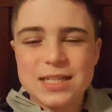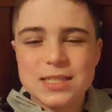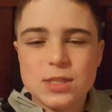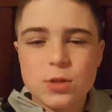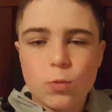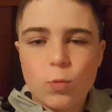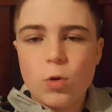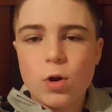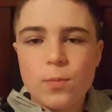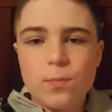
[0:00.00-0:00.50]
is
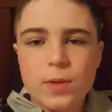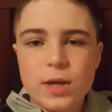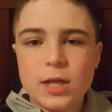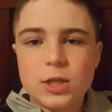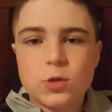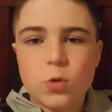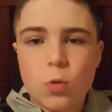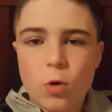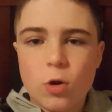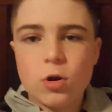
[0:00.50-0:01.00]
the one
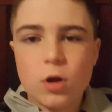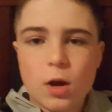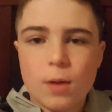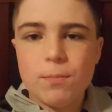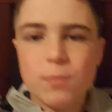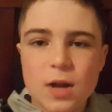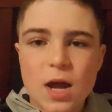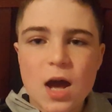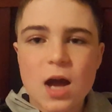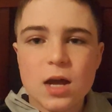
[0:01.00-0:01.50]
being torn
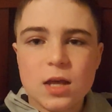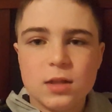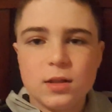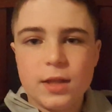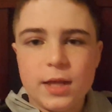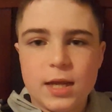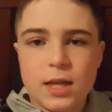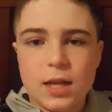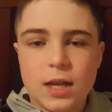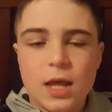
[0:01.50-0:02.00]
up, not
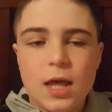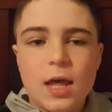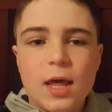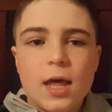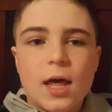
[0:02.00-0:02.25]
Glenn.